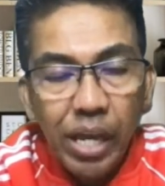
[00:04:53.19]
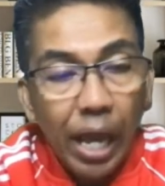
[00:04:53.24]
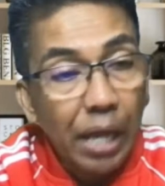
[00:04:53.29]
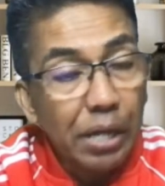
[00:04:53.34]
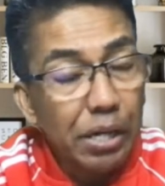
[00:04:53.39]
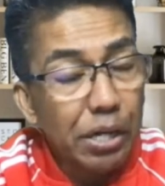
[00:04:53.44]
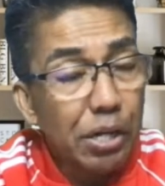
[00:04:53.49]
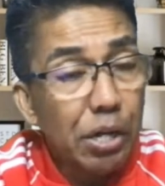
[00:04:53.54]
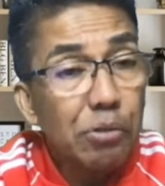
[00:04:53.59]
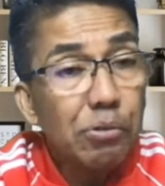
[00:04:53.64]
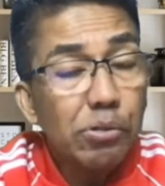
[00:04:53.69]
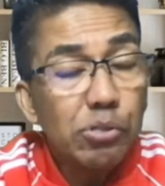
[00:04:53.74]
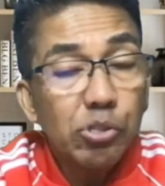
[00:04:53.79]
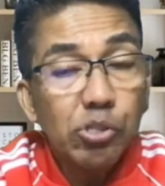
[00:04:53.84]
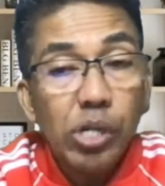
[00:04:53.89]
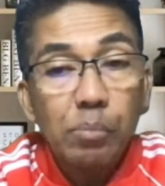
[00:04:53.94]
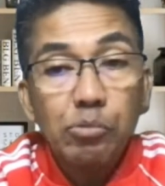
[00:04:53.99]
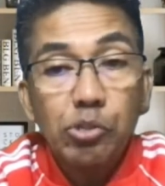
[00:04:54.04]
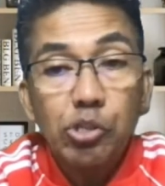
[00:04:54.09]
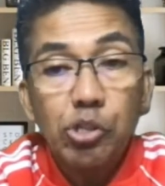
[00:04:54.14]
And another
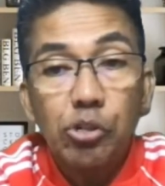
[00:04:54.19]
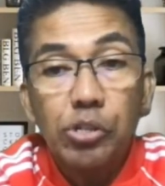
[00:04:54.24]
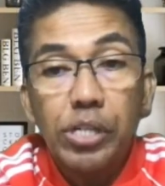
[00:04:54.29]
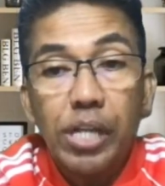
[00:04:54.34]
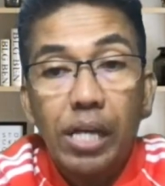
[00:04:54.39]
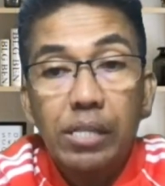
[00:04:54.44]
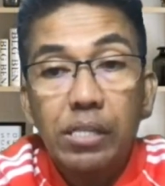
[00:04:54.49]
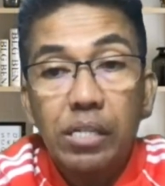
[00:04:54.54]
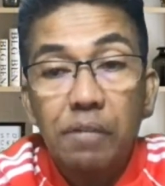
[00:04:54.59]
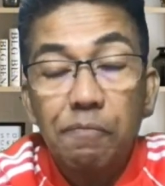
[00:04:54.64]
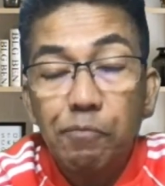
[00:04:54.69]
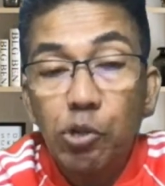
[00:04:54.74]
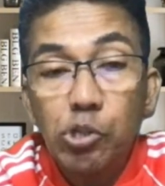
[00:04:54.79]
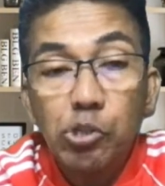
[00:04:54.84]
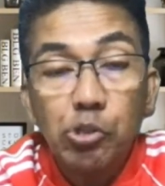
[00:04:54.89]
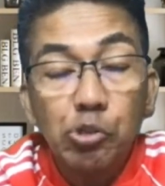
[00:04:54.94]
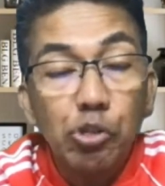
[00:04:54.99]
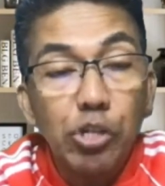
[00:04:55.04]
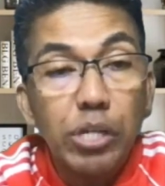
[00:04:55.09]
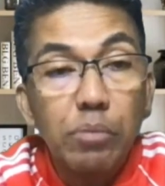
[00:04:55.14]
scripture that
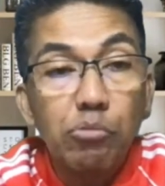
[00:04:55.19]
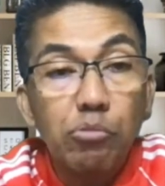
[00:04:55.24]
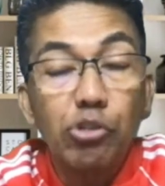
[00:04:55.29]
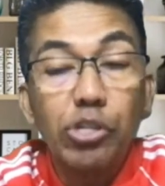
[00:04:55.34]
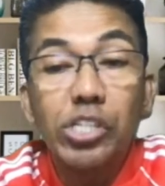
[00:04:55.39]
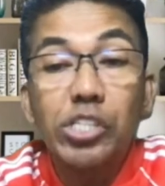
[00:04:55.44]
refers to Nimrod